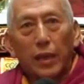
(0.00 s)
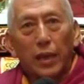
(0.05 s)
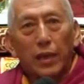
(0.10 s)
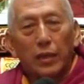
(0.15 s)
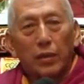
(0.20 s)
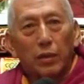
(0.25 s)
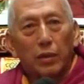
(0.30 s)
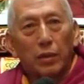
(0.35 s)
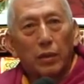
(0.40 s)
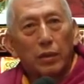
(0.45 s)

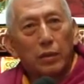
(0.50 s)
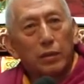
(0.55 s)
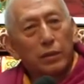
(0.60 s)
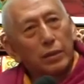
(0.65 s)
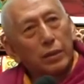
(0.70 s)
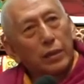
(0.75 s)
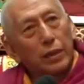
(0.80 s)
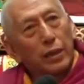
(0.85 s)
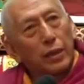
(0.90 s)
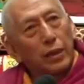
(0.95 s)
and
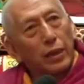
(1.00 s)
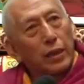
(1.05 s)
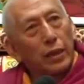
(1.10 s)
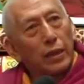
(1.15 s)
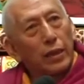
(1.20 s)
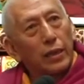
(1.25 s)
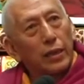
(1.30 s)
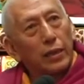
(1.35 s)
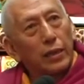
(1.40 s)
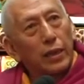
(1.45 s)

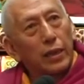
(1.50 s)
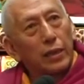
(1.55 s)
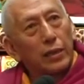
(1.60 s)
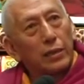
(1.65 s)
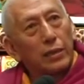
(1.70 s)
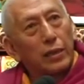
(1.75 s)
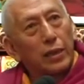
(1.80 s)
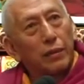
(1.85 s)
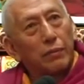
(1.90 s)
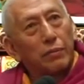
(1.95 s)

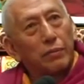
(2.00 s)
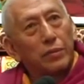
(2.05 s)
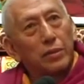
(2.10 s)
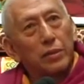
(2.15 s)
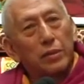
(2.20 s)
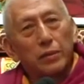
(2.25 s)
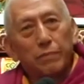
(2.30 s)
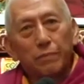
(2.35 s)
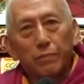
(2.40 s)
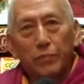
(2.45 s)
red
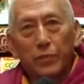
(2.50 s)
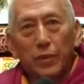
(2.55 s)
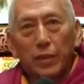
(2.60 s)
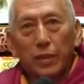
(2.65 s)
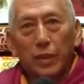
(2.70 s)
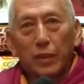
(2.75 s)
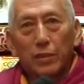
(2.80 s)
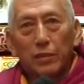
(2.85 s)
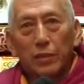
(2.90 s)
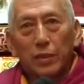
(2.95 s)
thieves.
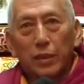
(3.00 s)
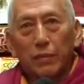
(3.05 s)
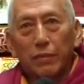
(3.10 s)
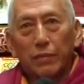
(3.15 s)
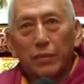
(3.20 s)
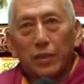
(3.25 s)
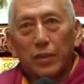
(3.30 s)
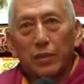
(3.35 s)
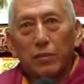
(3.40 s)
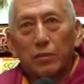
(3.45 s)
That's
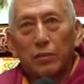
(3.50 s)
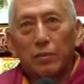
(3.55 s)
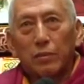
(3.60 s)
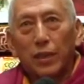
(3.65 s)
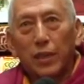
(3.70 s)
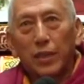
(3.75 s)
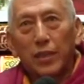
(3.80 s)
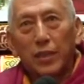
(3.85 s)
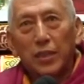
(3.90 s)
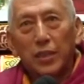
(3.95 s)
referring
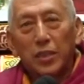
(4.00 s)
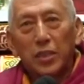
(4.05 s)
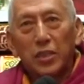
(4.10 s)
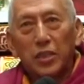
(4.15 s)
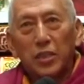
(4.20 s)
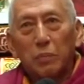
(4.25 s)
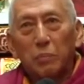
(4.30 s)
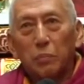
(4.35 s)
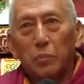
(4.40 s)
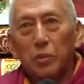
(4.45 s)
to
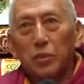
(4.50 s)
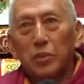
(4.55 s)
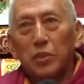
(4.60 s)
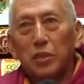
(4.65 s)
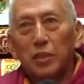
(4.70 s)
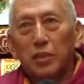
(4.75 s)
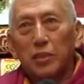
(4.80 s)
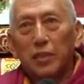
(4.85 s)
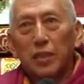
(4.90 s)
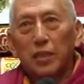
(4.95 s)

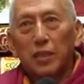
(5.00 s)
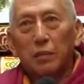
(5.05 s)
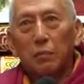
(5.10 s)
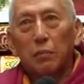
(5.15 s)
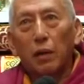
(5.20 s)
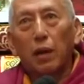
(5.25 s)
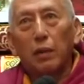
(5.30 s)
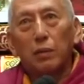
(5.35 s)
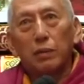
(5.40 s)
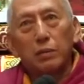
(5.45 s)
Rinpoches and the
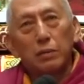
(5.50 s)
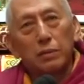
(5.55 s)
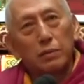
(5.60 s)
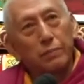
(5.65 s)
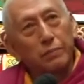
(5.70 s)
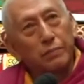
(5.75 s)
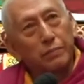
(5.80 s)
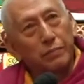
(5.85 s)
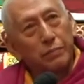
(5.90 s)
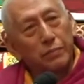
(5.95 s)
monks.
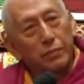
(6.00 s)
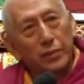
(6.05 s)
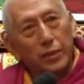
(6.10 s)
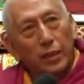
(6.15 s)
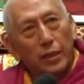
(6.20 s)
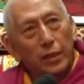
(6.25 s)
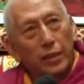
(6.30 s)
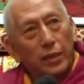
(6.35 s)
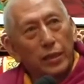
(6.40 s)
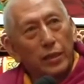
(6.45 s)

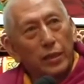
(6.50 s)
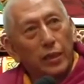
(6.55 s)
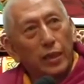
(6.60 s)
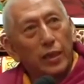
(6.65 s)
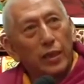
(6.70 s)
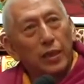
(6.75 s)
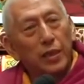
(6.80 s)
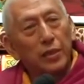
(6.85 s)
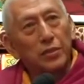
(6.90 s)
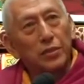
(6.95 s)
They are
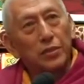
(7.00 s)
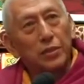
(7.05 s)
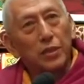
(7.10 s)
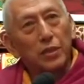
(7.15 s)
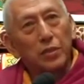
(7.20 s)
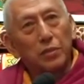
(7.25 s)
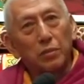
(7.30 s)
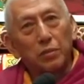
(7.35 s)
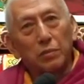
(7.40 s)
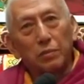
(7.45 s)

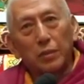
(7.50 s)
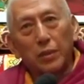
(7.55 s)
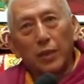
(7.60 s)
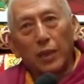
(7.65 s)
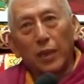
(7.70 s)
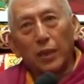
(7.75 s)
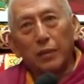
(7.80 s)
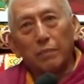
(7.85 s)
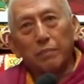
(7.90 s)
considered to be